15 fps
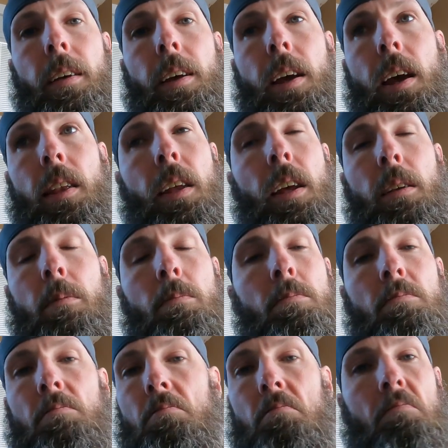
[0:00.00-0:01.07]
And then
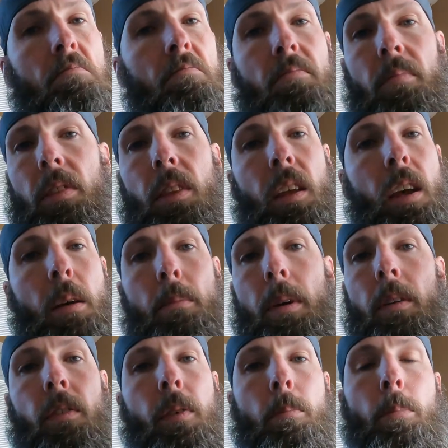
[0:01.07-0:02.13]
yeah,
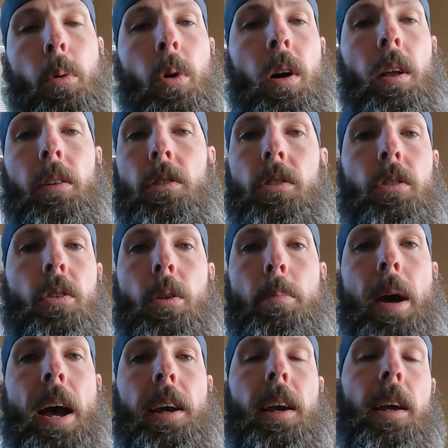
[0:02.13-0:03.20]
maybe if I'm bored, I'll just do the
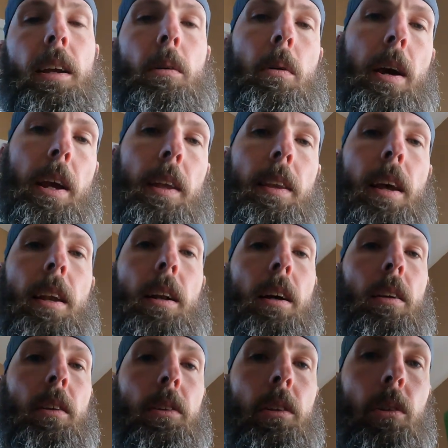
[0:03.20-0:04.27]
back anyway, and then
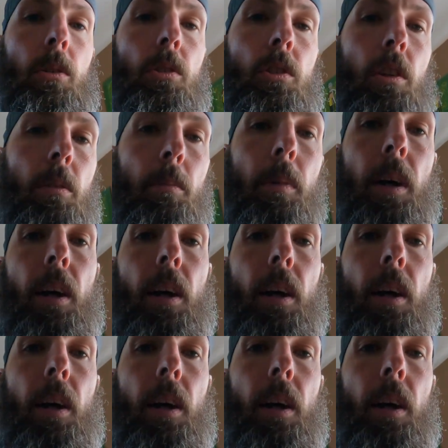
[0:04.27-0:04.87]
I'll do some